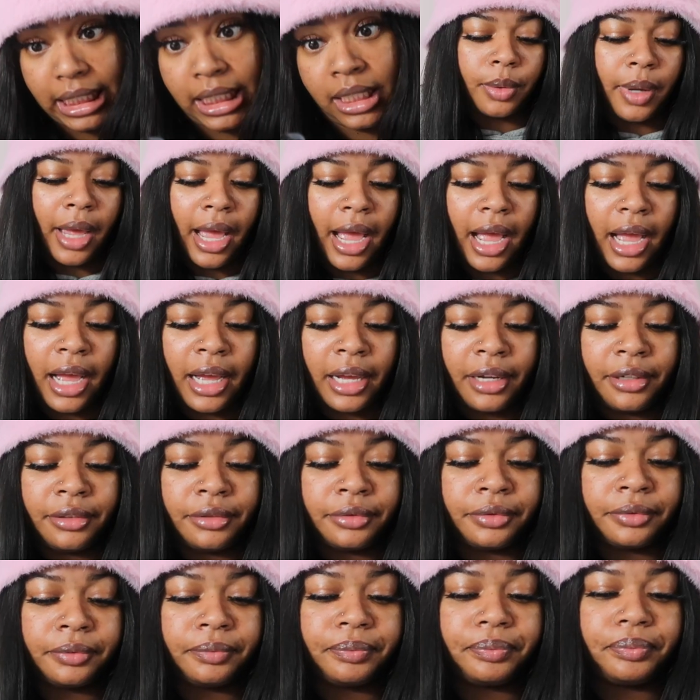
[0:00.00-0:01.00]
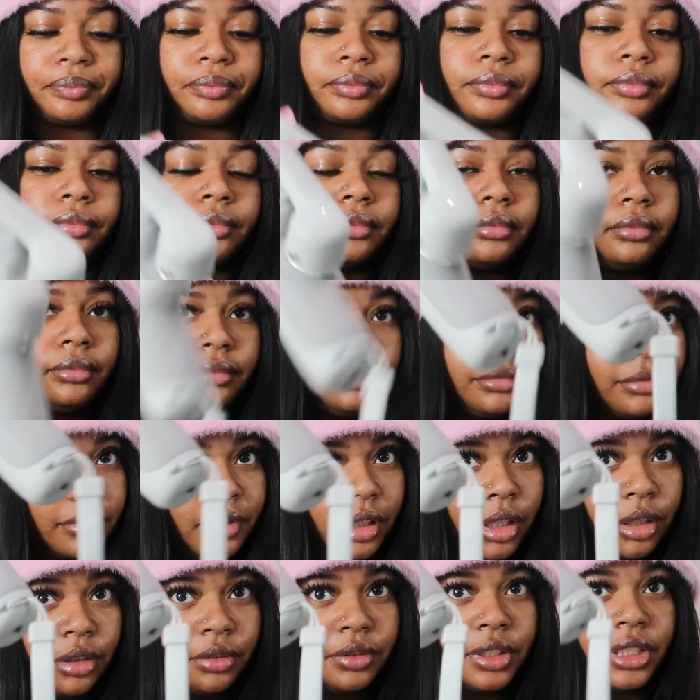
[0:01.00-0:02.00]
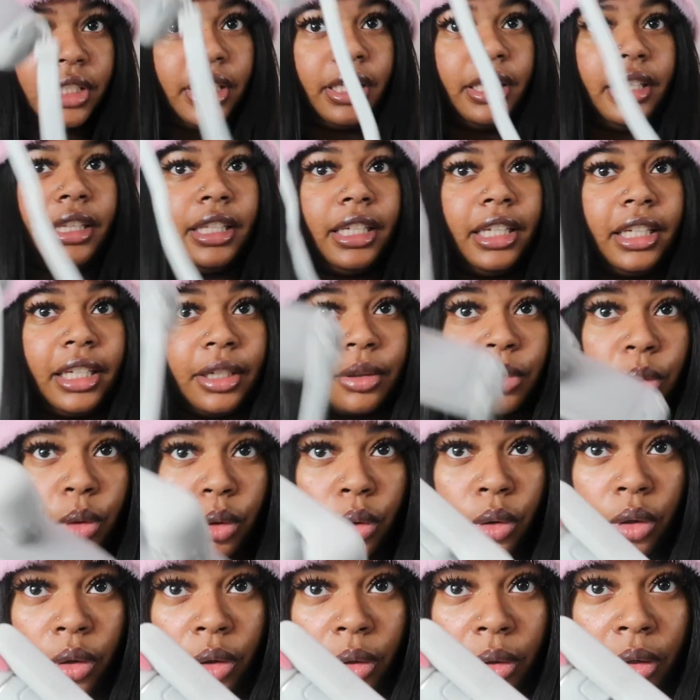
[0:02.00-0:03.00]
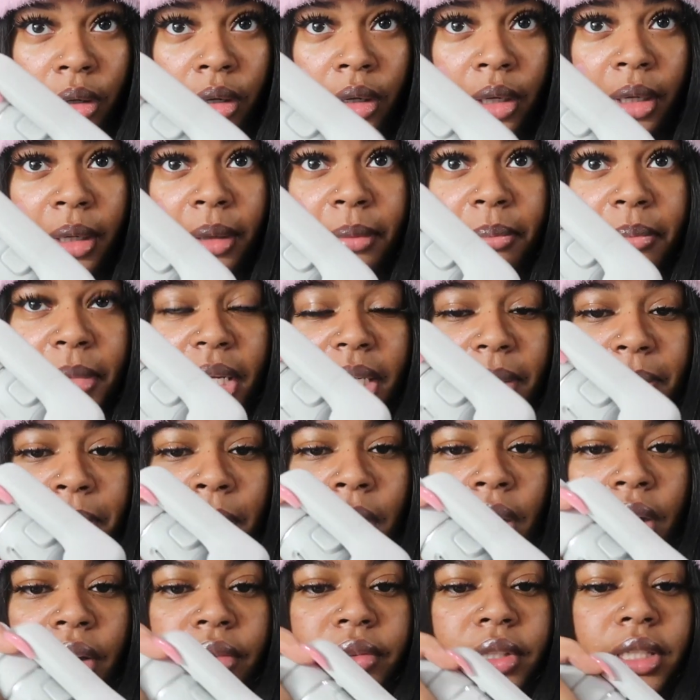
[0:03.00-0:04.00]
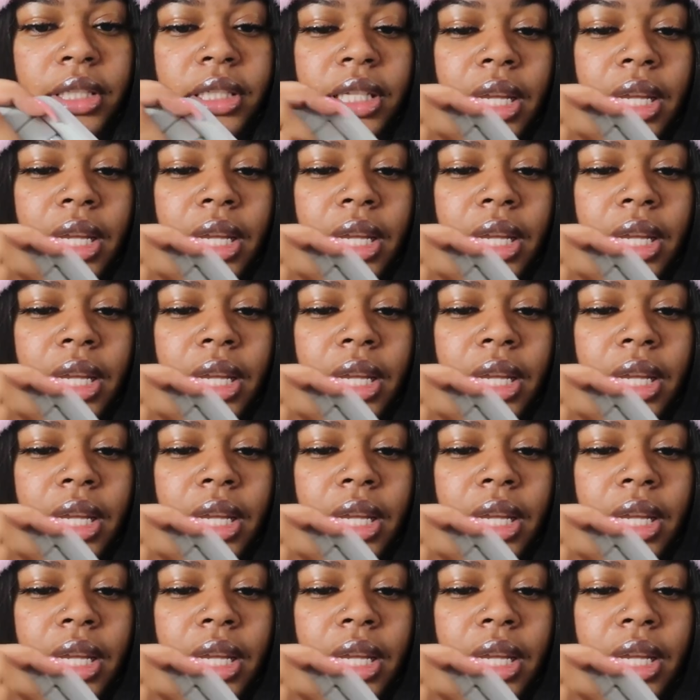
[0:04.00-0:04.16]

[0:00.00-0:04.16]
You have obviously the core main part of the